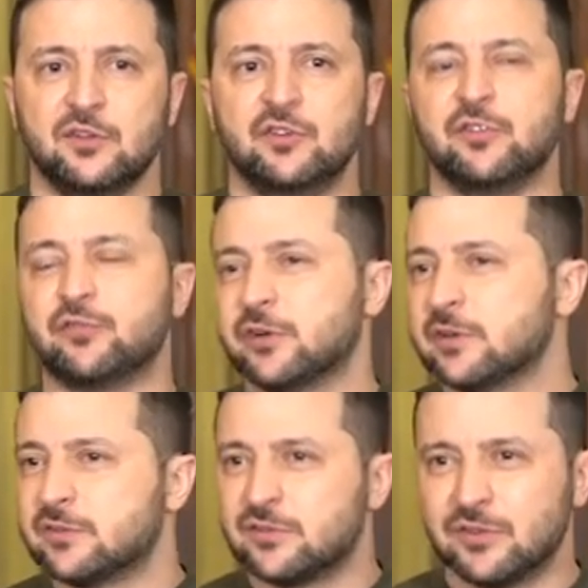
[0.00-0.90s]

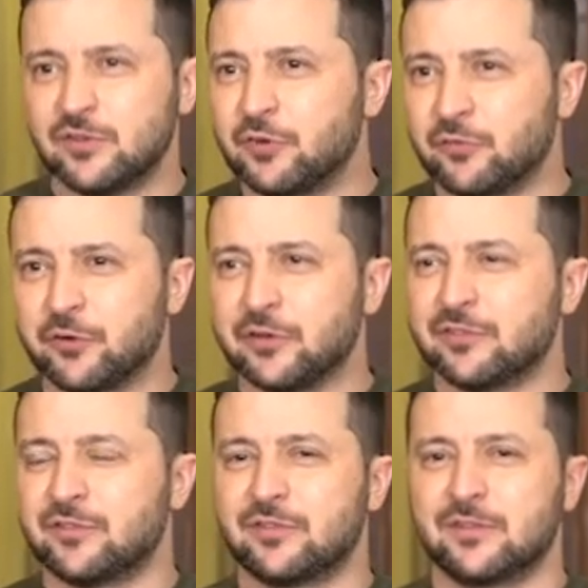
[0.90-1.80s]
Different,
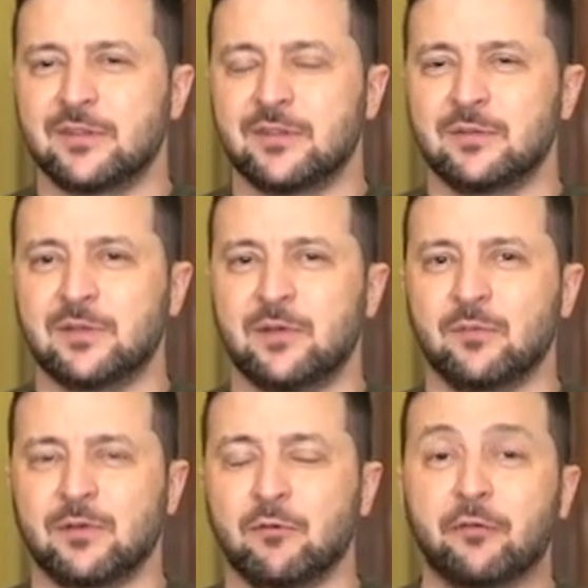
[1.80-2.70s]
different
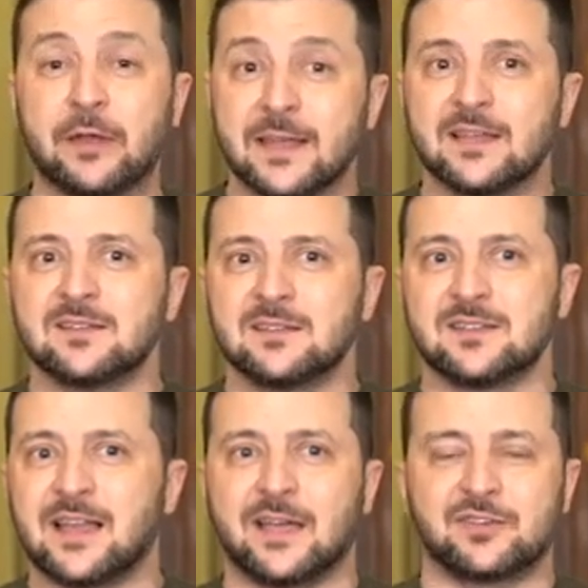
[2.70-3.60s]
feeling,
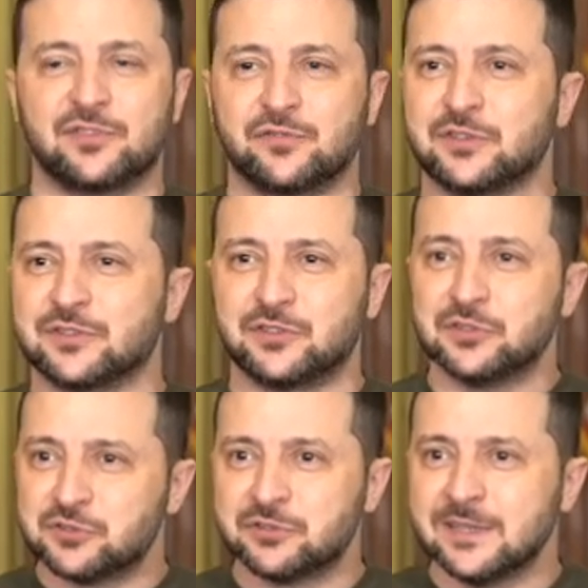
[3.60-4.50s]
like different
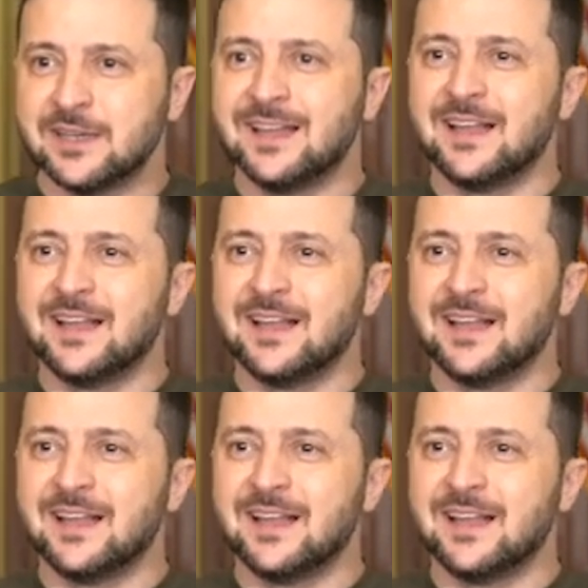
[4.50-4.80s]
history,